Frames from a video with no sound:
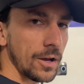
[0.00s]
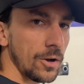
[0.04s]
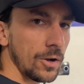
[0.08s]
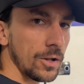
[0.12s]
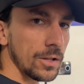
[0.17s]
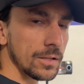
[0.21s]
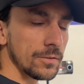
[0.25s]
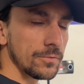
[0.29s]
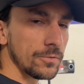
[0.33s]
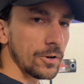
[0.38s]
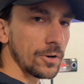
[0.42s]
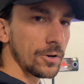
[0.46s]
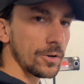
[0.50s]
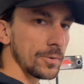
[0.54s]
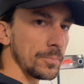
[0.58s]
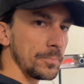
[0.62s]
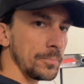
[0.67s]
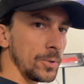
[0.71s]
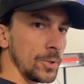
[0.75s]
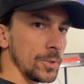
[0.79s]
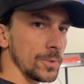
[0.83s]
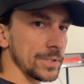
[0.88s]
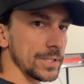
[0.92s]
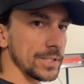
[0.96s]
all of our
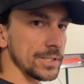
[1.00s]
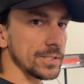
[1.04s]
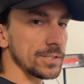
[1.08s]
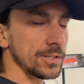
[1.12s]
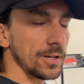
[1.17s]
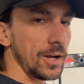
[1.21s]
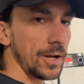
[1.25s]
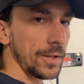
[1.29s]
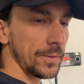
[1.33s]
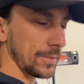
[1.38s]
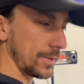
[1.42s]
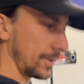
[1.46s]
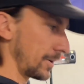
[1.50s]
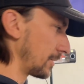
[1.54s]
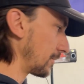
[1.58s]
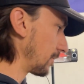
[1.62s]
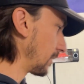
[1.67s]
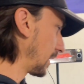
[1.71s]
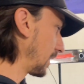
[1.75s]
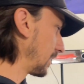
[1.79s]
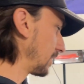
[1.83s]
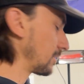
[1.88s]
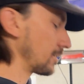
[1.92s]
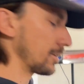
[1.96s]
pulleys on there,
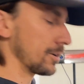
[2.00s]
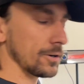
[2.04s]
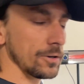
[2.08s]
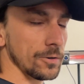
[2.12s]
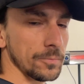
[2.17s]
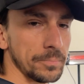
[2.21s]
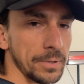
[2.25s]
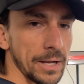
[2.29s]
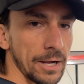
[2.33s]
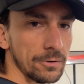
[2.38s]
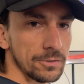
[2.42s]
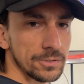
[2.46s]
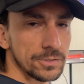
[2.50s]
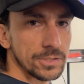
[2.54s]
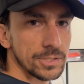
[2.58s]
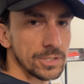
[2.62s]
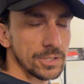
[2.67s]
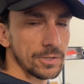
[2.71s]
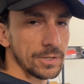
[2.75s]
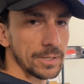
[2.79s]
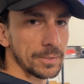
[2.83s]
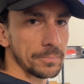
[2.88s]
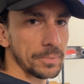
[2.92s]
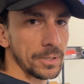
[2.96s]
right? Our power
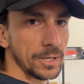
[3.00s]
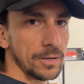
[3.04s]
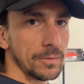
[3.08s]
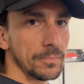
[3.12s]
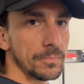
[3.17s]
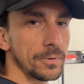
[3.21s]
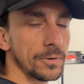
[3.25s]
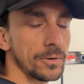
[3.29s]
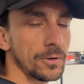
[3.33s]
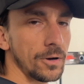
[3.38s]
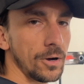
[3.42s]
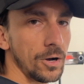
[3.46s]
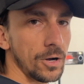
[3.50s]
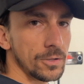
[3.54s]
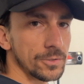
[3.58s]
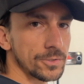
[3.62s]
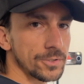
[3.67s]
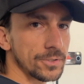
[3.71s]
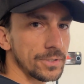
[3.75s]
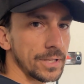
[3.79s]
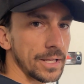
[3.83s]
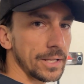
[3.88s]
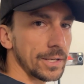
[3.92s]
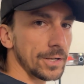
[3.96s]
steering pump,
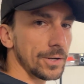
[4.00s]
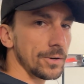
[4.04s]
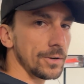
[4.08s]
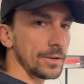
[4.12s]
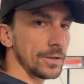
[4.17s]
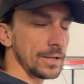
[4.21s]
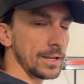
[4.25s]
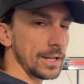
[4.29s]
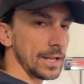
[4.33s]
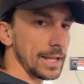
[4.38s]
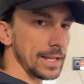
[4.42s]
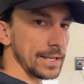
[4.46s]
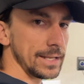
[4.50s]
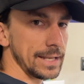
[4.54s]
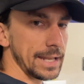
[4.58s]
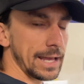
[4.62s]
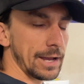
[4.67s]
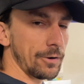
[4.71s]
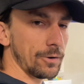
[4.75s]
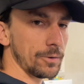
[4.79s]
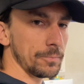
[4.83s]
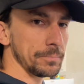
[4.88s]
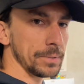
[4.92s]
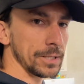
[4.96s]
alternator, and
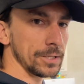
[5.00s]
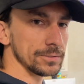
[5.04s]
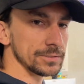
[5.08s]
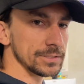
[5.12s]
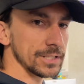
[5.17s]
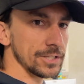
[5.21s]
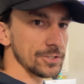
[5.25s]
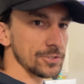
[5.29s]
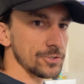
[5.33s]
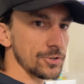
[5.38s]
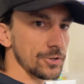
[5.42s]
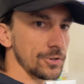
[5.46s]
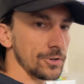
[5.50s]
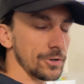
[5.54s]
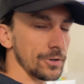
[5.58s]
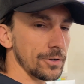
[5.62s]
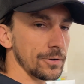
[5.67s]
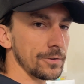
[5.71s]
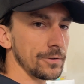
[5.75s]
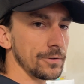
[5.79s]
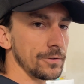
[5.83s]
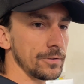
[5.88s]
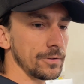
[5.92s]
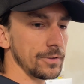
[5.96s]
now our belt
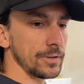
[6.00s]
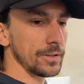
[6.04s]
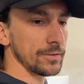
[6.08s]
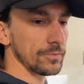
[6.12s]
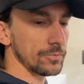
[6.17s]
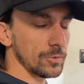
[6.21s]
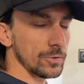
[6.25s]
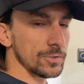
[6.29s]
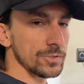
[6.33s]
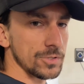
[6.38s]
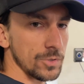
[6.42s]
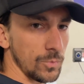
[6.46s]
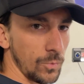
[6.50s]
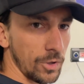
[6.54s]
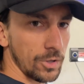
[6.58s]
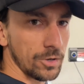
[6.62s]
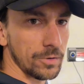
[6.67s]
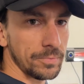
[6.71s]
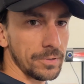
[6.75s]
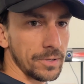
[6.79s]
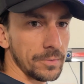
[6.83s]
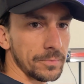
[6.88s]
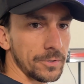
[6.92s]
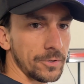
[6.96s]
tensioner, and of course the
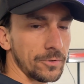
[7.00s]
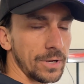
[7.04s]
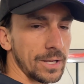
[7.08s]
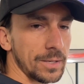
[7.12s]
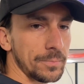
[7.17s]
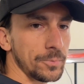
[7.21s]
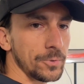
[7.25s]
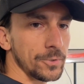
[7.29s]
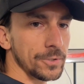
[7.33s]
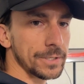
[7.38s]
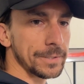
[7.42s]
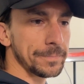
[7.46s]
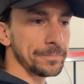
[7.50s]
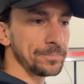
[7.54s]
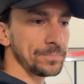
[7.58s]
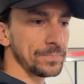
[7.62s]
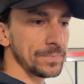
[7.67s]
water pump and crank pulley.